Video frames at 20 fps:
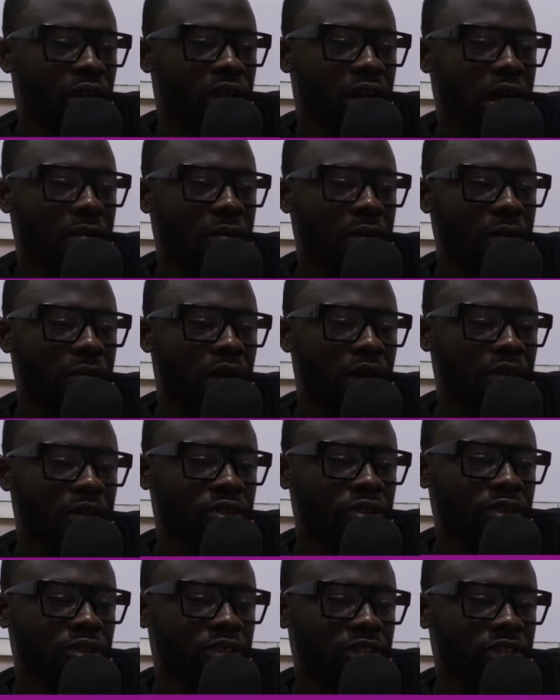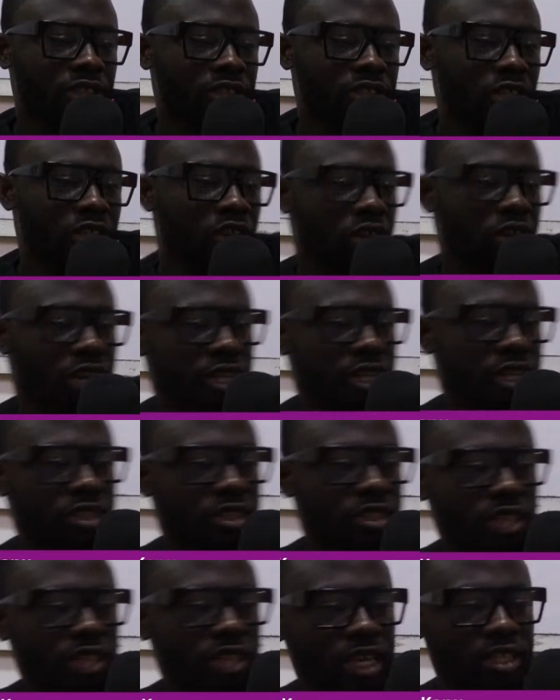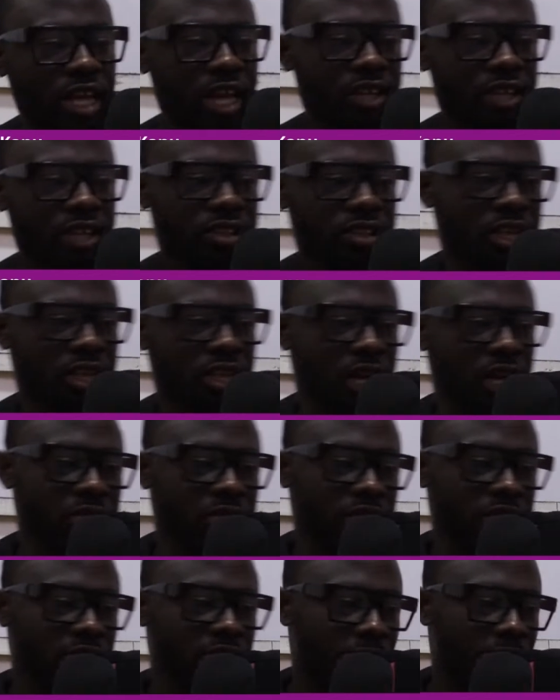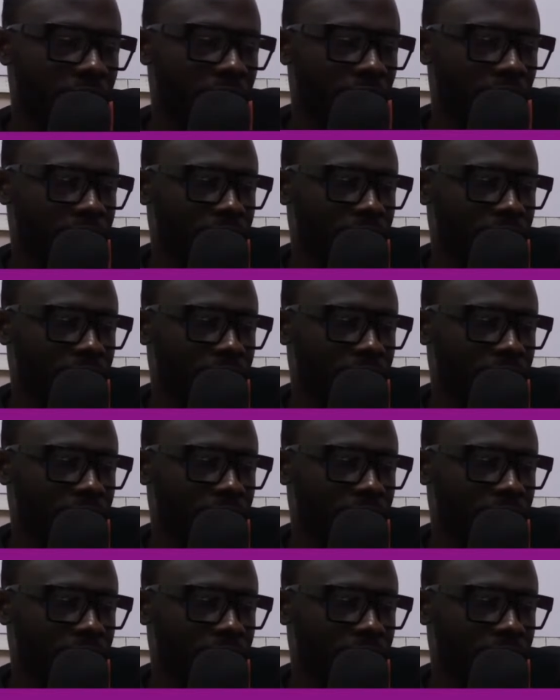I'm about to sit audit and tax come December.